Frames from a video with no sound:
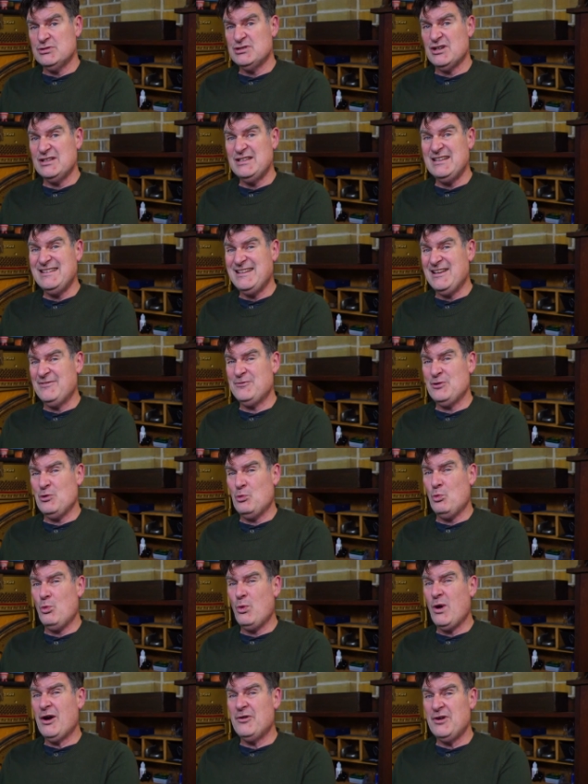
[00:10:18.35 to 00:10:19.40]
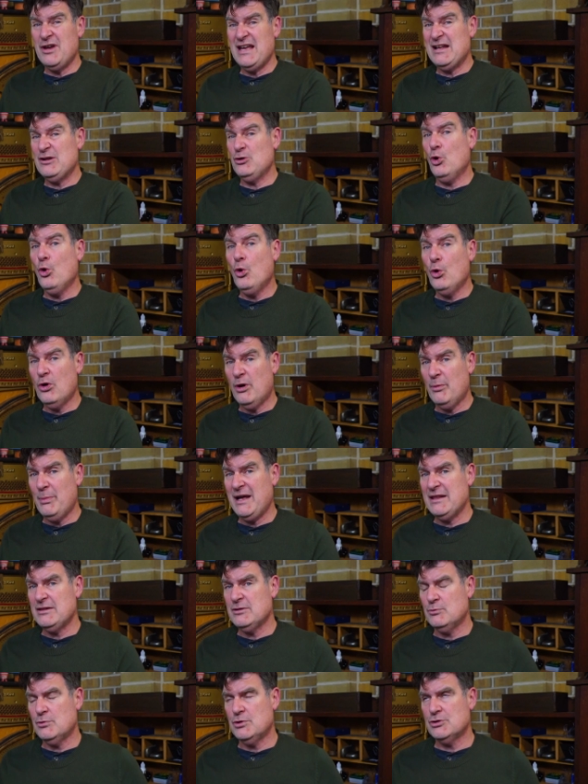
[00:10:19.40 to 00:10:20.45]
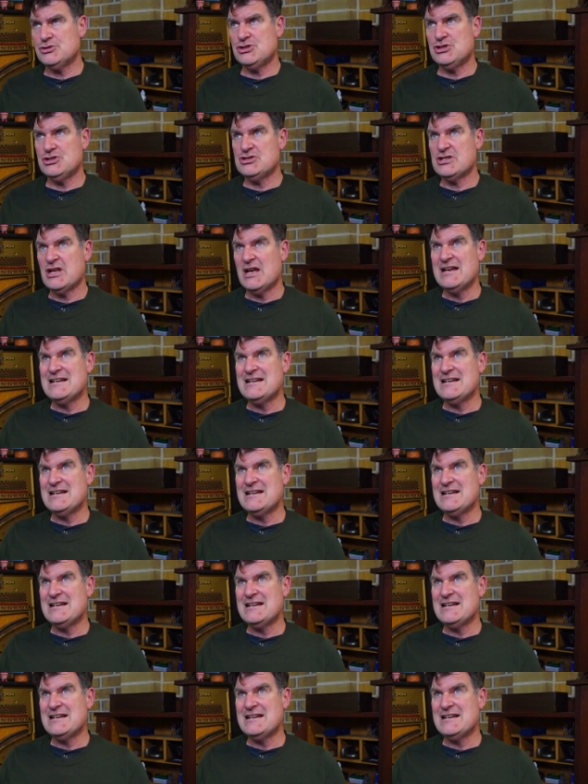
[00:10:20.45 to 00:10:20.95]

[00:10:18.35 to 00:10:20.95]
I didn't have to worry at all about the watches.